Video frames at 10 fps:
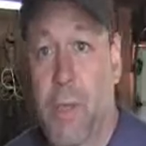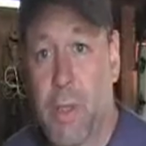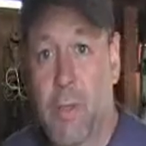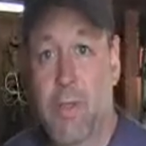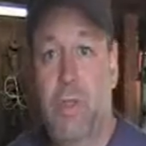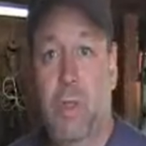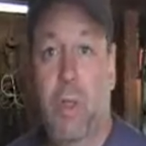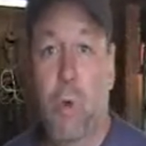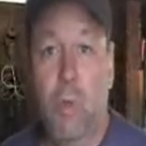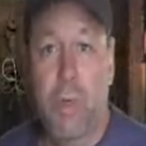this is a
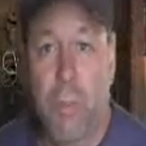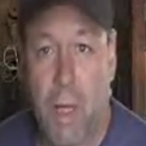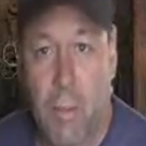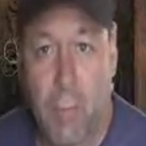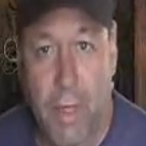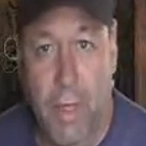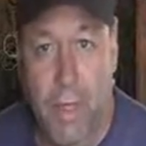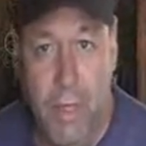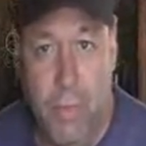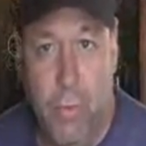low-wing model plane,
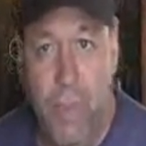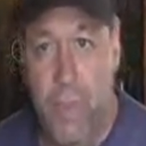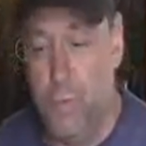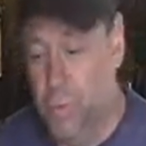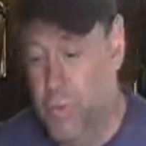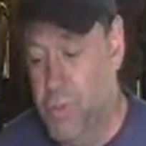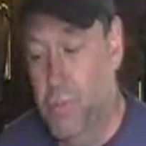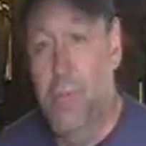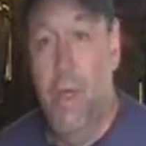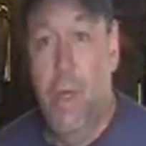T-28 Trojan.